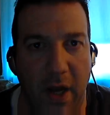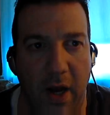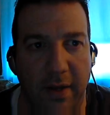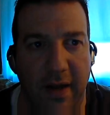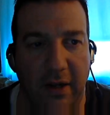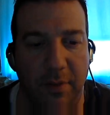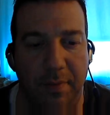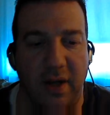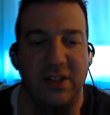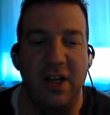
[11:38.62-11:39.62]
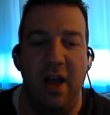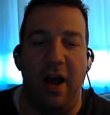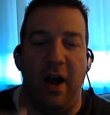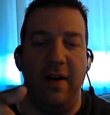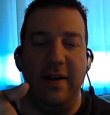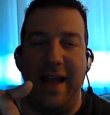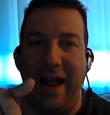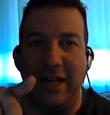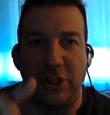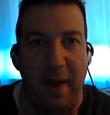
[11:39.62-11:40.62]
Dr. Buss on
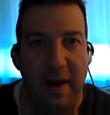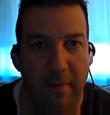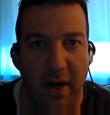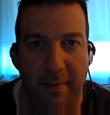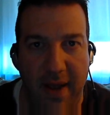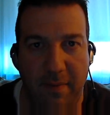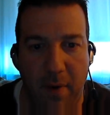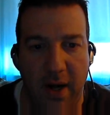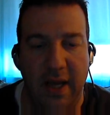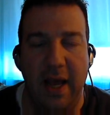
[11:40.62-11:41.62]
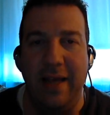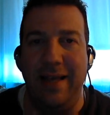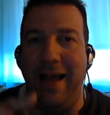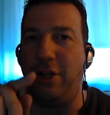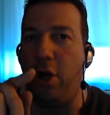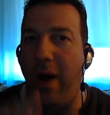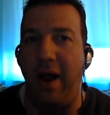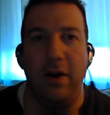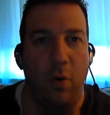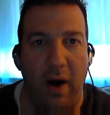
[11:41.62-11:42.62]
you had to spend money to make money. You had to go
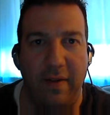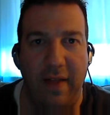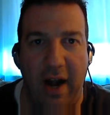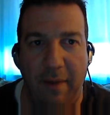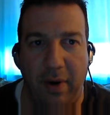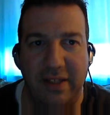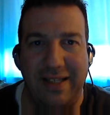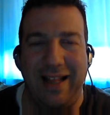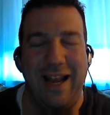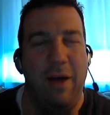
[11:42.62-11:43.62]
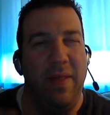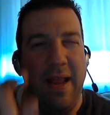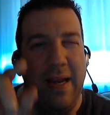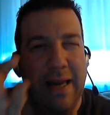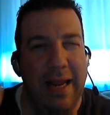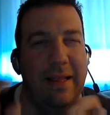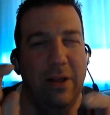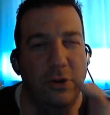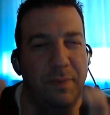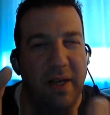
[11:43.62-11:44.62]
out and acquire that high-priced talent. And when they
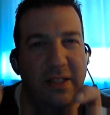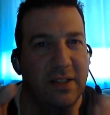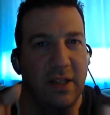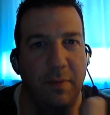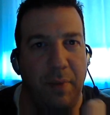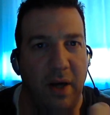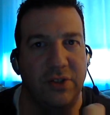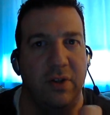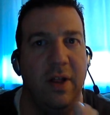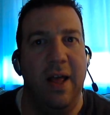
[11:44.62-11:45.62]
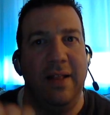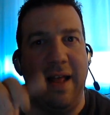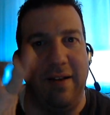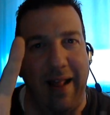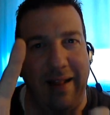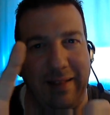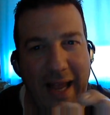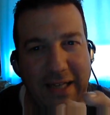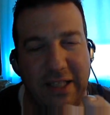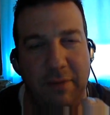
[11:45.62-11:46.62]
needed those pieces of the puzzle, that
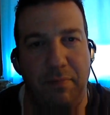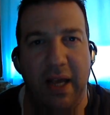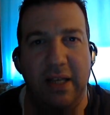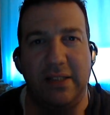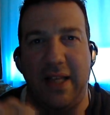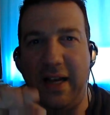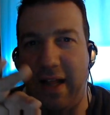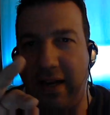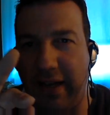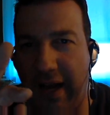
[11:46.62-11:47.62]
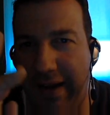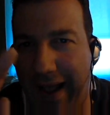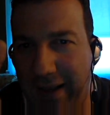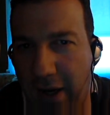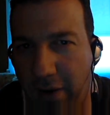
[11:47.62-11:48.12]
lasting piece, that